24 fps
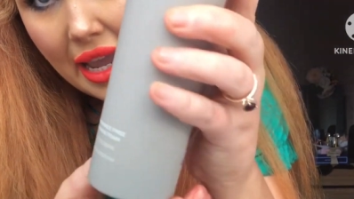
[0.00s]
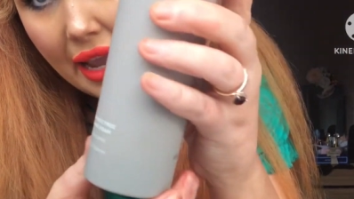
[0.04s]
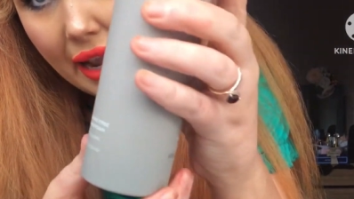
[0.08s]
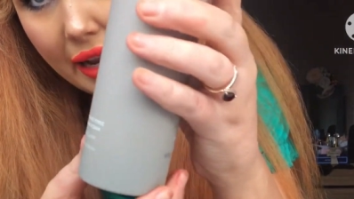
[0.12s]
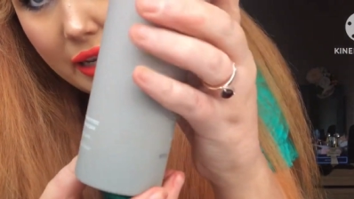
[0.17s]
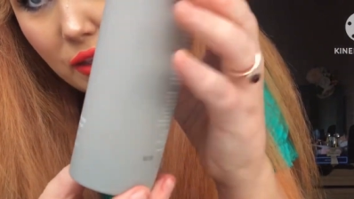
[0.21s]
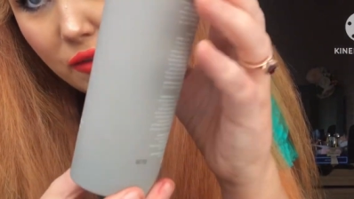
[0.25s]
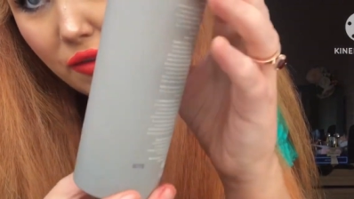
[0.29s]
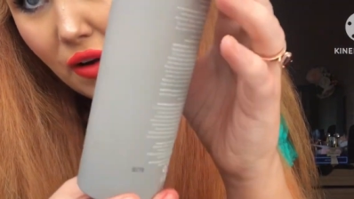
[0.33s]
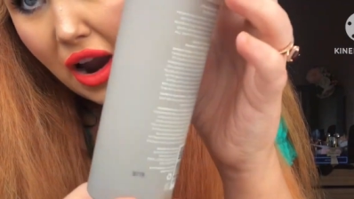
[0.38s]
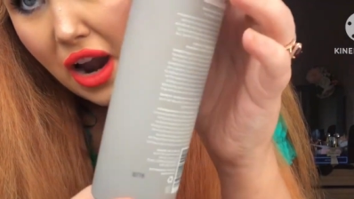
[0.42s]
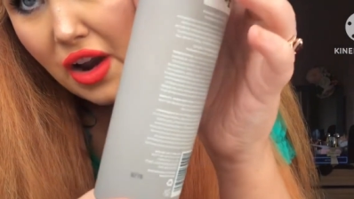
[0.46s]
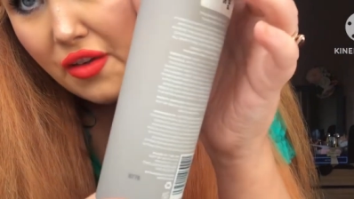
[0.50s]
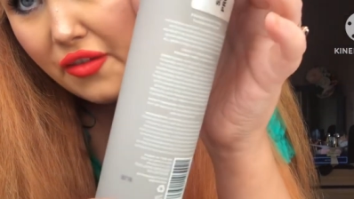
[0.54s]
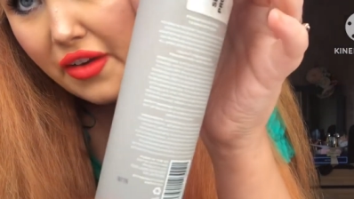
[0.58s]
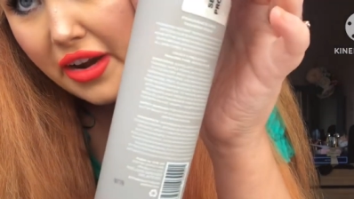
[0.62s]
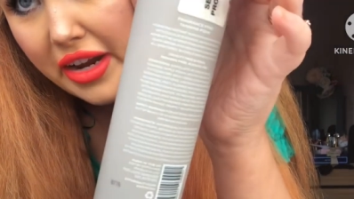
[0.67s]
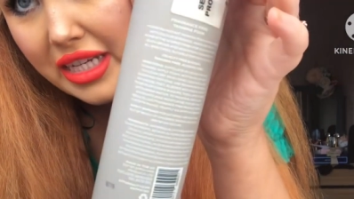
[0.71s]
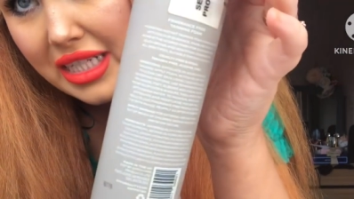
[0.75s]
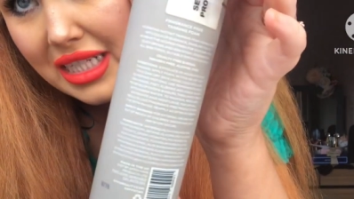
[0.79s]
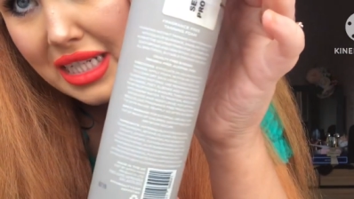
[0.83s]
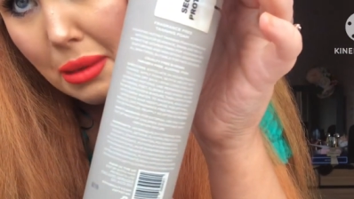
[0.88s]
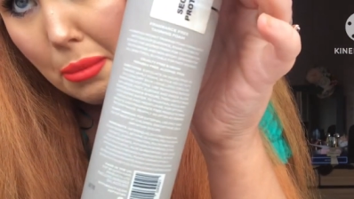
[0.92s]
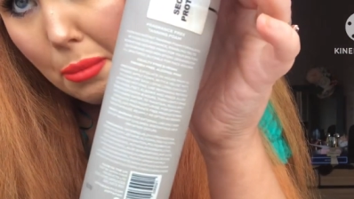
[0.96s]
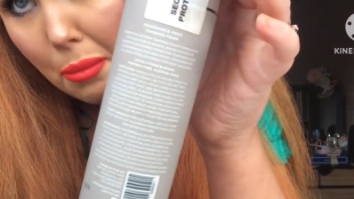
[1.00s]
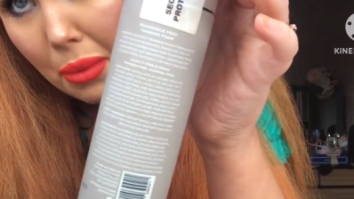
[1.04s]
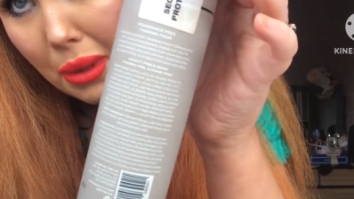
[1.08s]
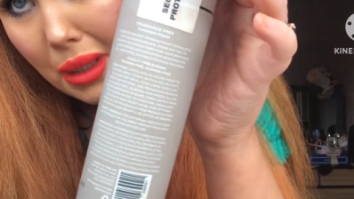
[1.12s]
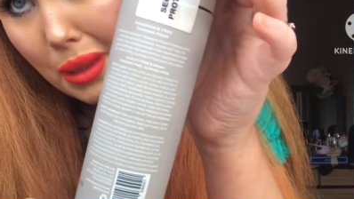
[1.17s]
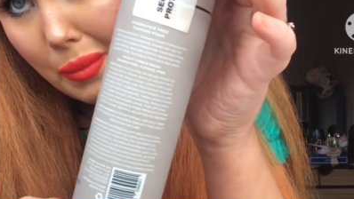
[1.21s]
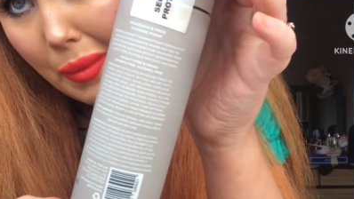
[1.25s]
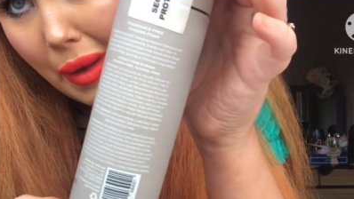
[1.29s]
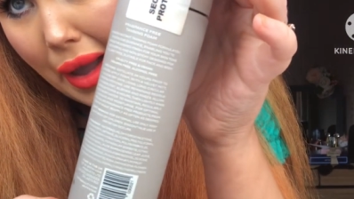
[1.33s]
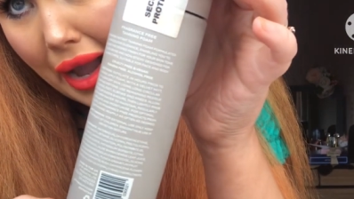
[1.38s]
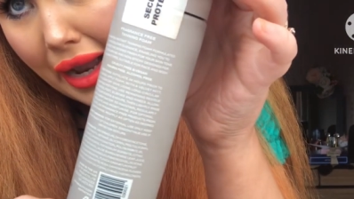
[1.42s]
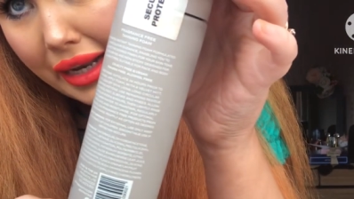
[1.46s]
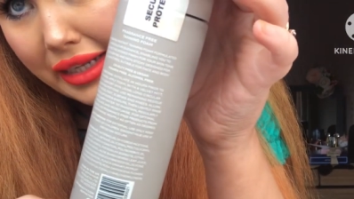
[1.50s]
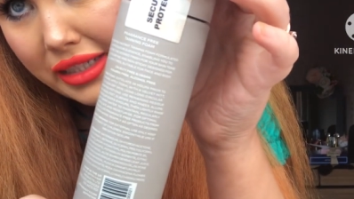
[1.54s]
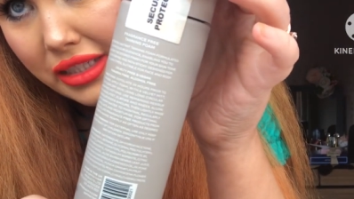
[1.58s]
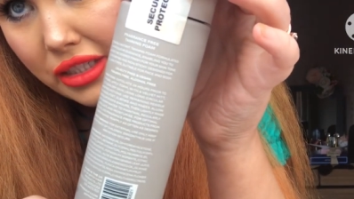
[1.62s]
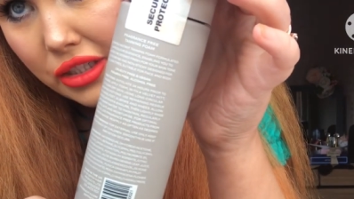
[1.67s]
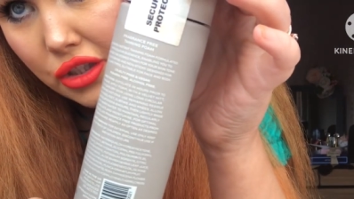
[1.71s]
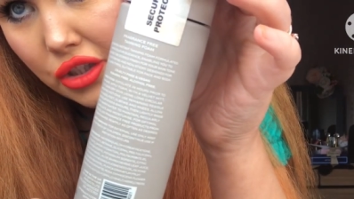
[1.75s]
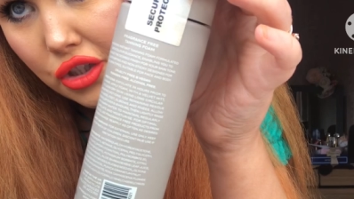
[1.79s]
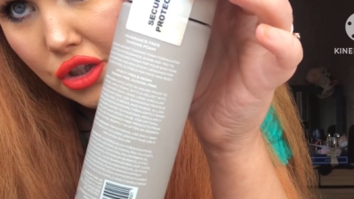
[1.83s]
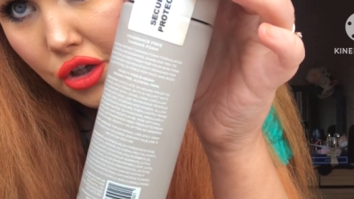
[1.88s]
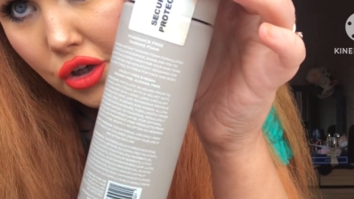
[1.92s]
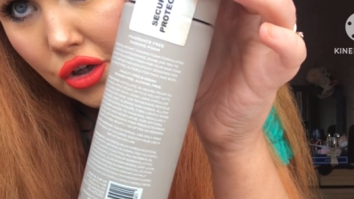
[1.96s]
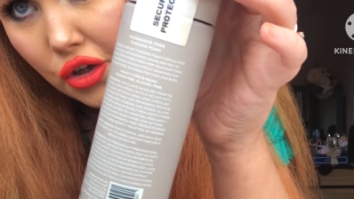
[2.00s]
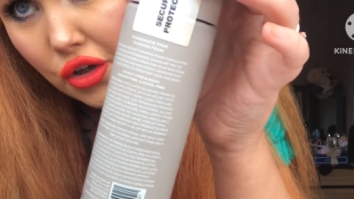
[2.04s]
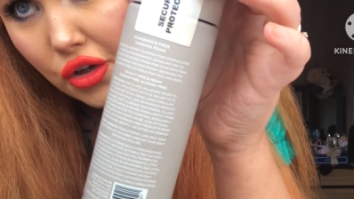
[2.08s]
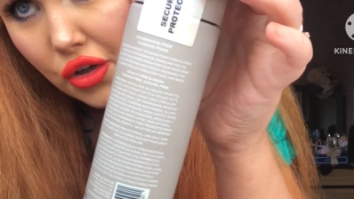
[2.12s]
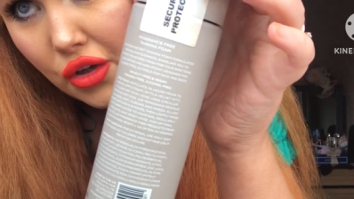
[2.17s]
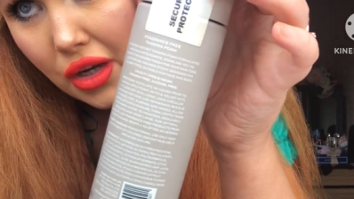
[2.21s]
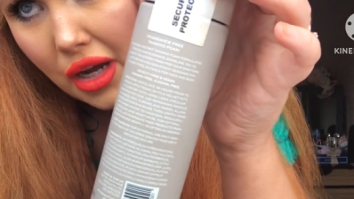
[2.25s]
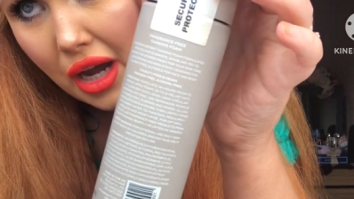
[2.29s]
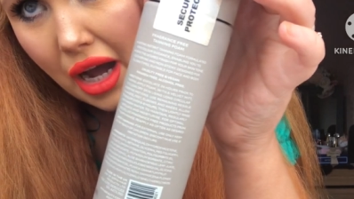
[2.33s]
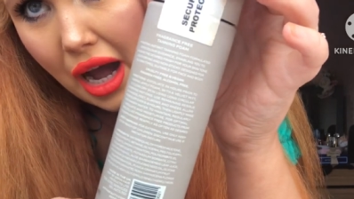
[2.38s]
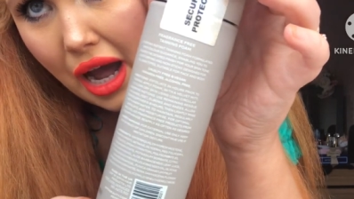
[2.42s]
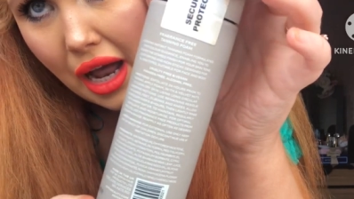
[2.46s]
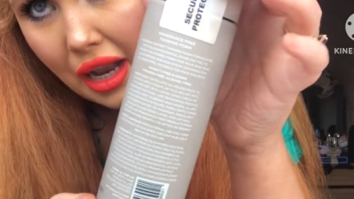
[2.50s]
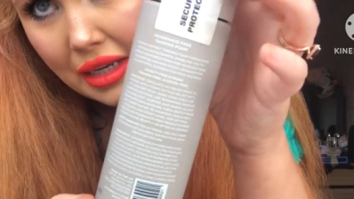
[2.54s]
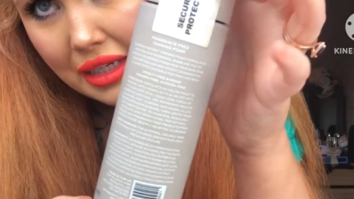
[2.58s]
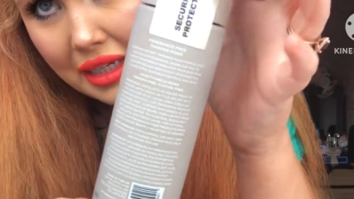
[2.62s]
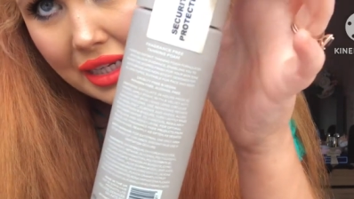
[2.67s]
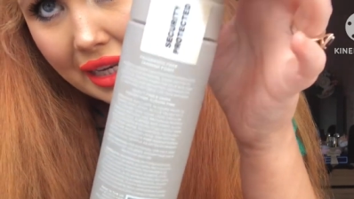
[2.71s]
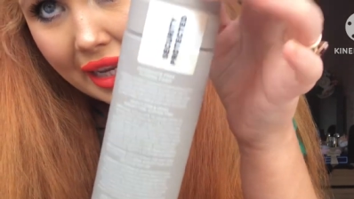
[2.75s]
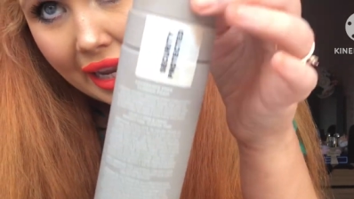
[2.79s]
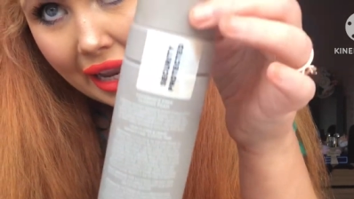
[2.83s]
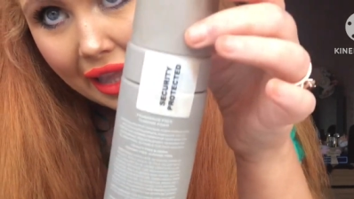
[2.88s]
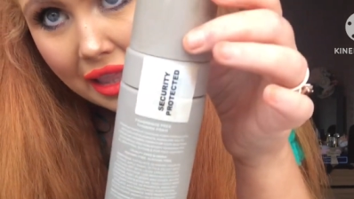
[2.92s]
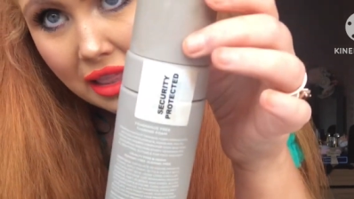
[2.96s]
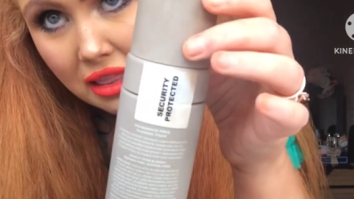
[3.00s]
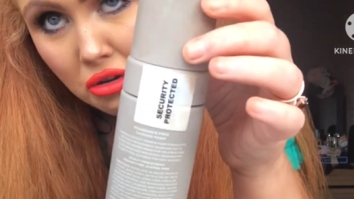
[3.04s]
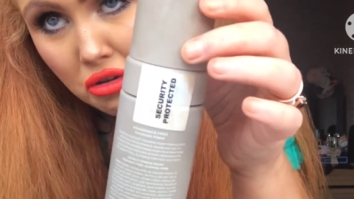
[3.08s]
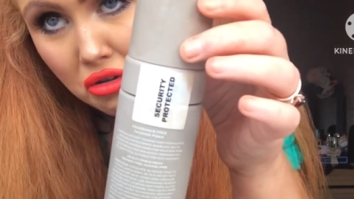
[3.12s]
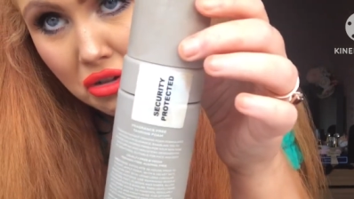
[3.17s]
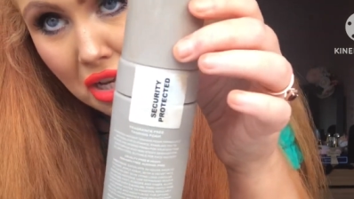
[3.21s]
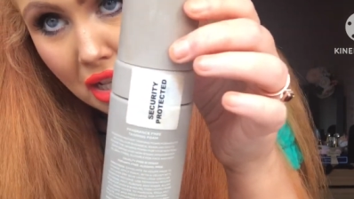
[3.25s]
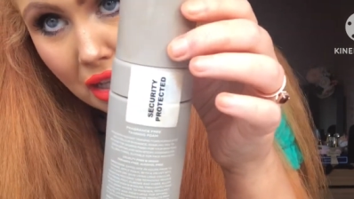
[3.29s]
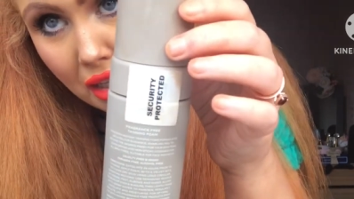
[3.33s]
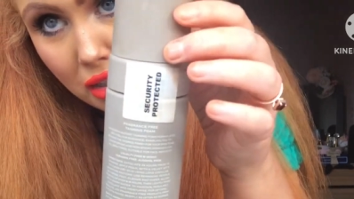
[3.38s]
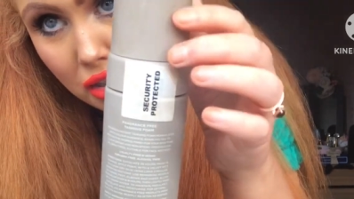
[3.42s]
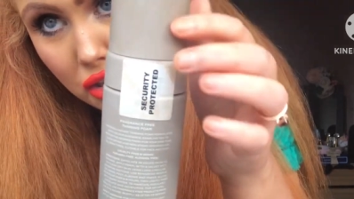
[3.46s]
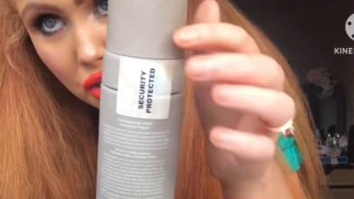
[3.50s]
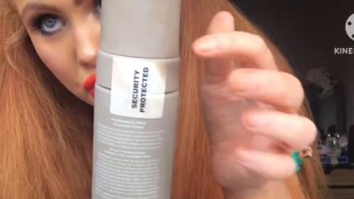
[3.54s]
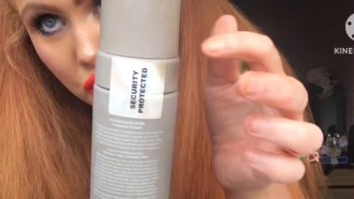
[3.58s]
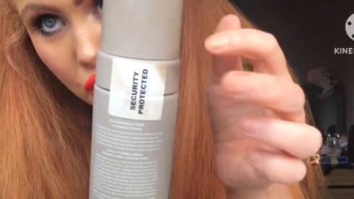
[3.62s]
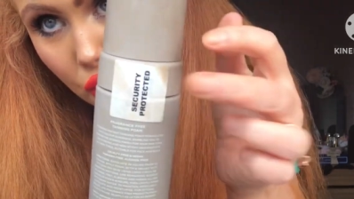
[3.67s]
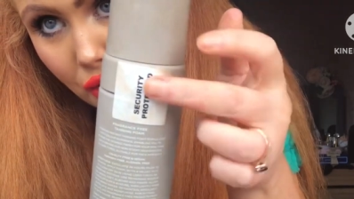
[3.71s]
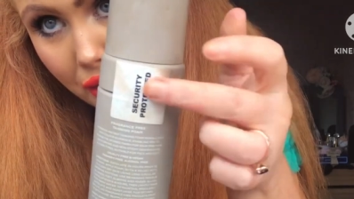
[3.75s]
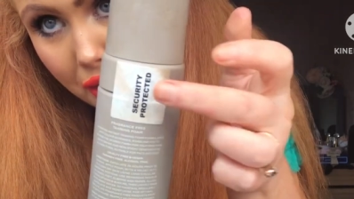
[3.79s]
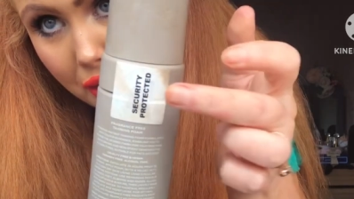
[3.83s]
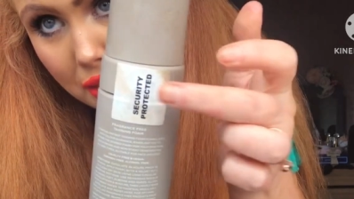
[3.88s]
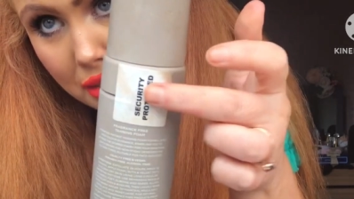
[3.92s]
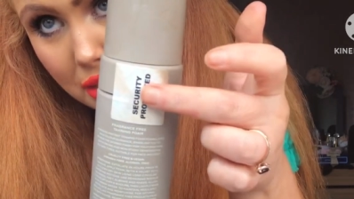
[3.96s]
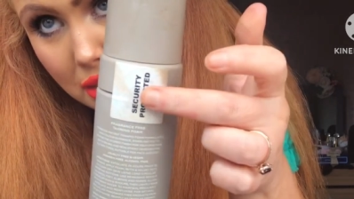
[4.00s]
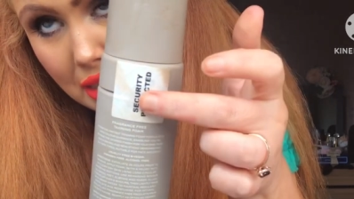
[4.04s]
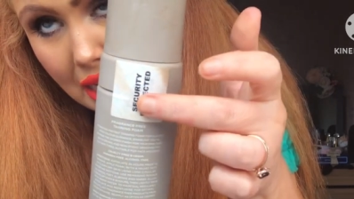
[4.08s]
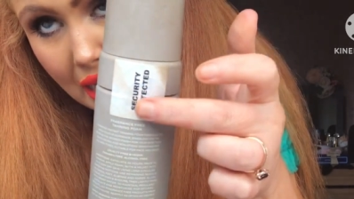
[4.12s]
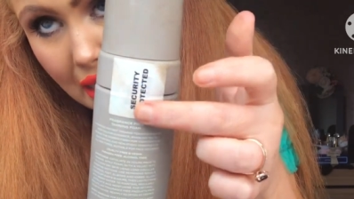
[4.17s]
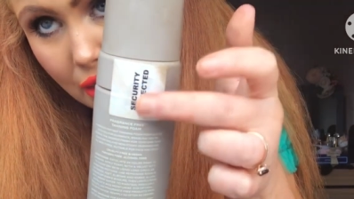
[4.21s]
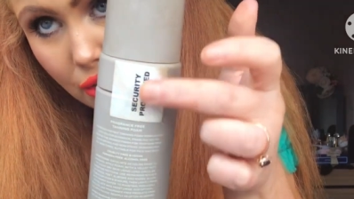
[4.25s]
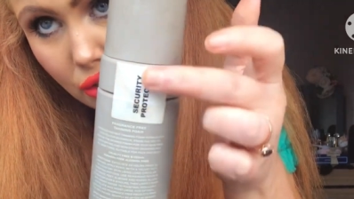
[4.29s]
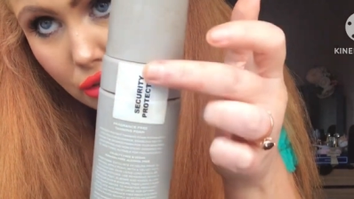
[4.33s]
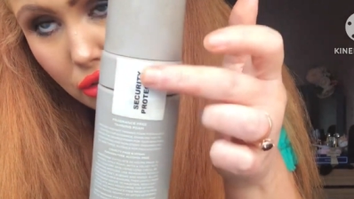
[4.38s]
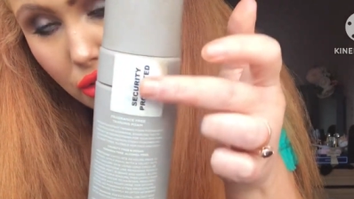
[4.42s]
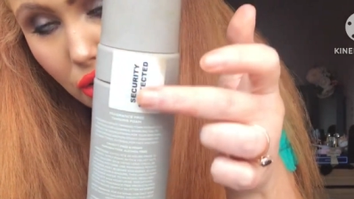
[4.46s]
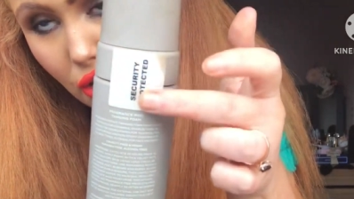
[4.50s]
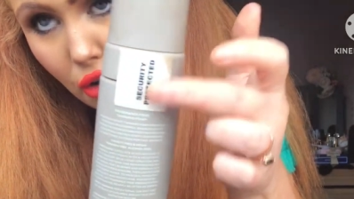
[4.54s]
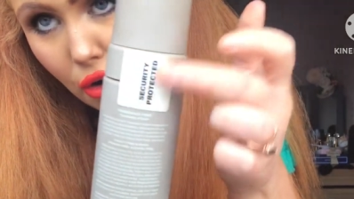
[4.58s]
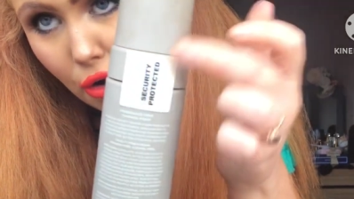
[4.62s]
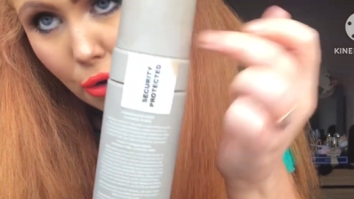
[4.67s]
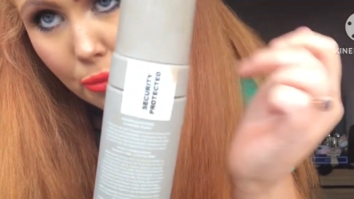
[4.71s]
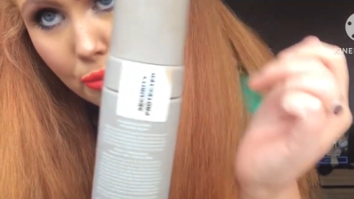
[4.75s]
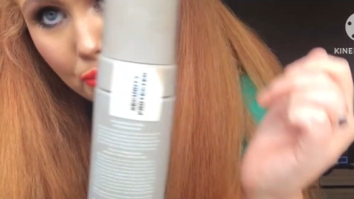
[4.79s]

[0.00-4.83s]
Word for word: It's very, very simple, the packaging too, and yeah, little security sticker there.